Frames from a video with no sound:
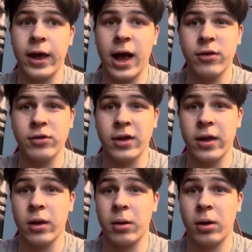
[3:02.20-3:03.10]
asked her that in
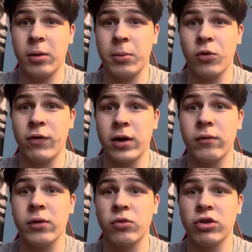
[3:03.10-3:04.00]
the post-fight
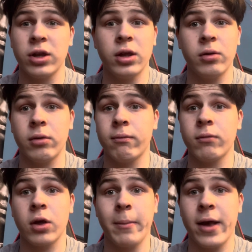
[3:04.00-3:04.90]
interview. She didn't
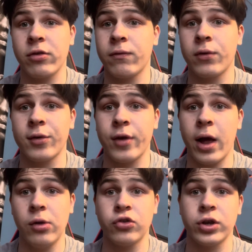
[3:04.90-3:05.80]
come asking for a
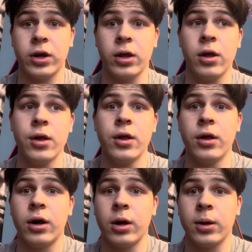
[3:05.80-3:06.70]
title shot.
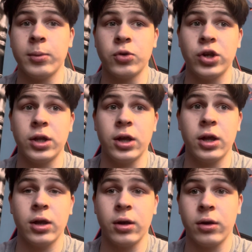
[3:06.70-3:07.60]
She
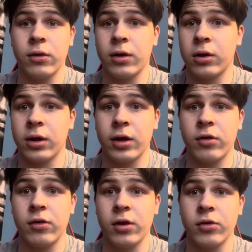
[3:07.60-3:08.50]
did take a look at
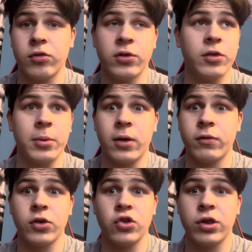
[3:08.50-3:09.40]
Tatiana Suarez, but
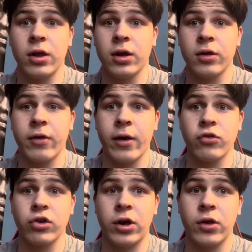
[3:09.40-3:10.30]
obviously she's getting a title
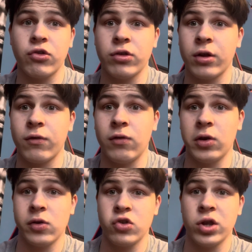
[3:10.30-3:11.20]
shot. She's
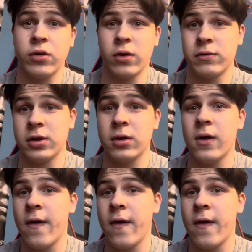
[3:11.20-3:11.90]
undefeated. She deserves it.